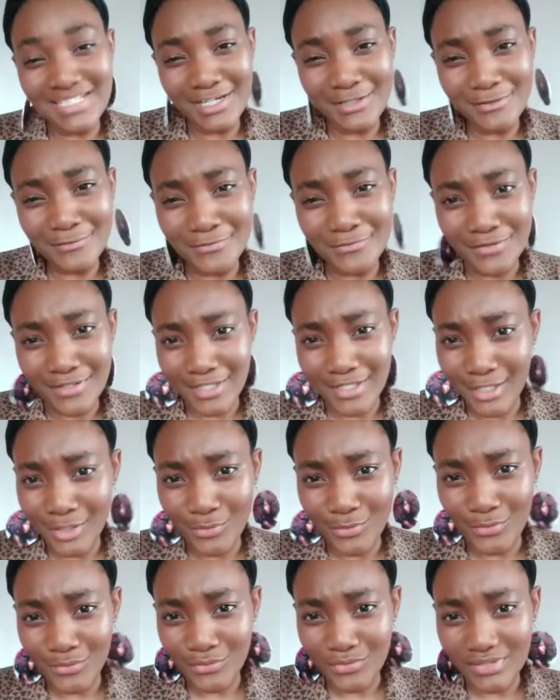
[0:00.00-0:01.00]
for hair
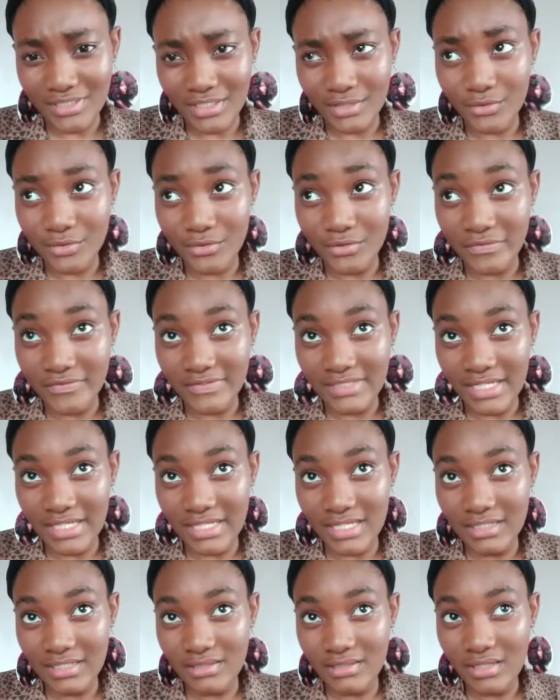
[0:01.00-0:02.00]
growth and all of that.
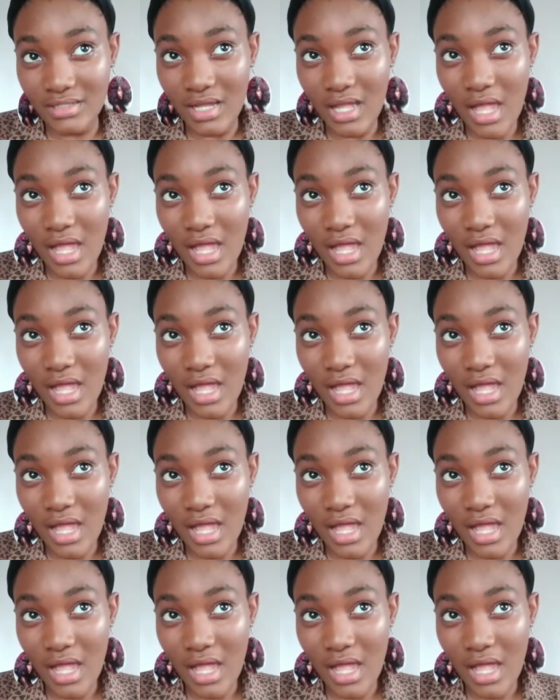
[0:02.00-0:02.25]
And